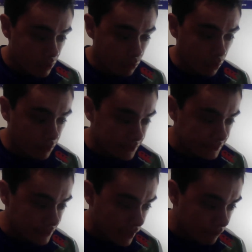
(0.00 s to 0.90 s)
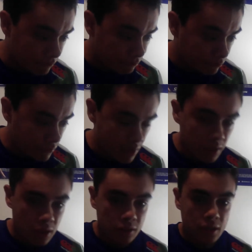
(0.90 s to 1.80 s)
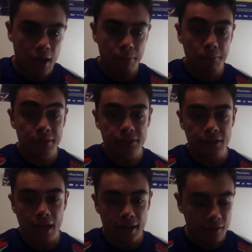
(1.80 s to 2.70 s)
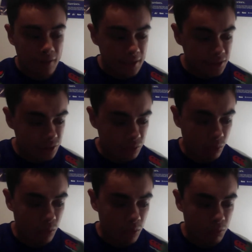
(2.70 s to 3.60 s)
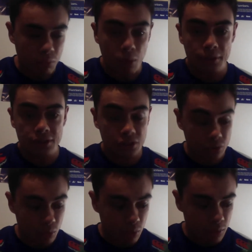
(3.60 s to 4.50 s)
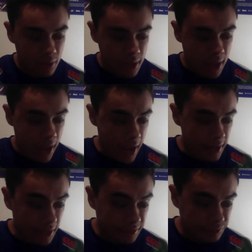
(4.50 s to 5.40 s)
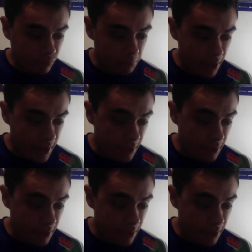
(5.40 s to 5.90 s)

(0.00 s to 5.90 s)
Warriors, couple minutes later, Warriors score, and it's from